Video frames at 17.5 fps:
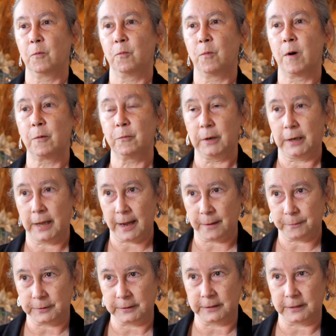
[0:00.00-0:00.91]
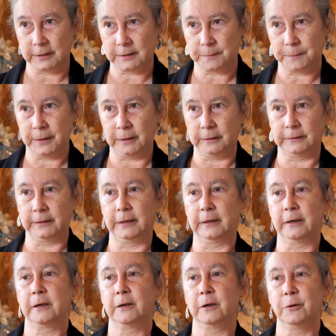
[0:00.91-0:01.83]
what will happen to this
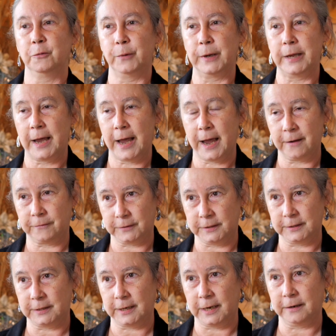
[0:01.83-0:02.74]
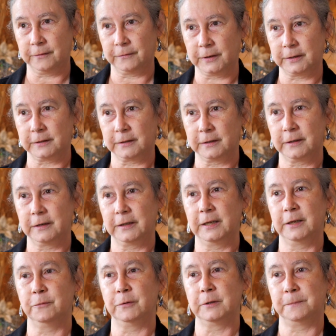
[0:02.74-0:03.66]
building? We have to save it.
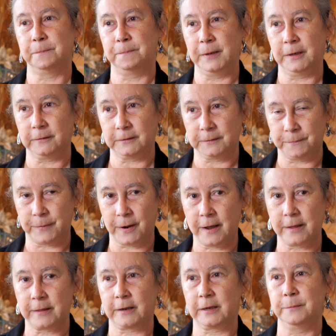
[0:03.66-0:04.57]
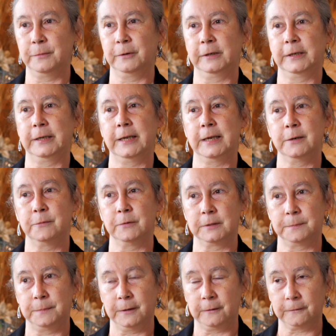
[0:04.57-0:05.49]
It was built by the community, it
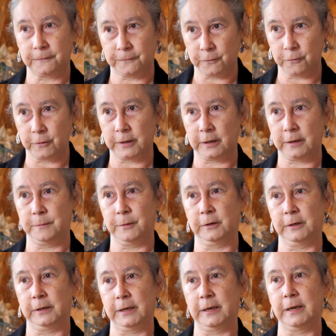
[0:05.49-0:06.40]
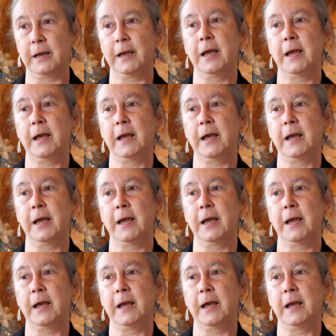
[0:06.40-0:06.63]
was built for the community,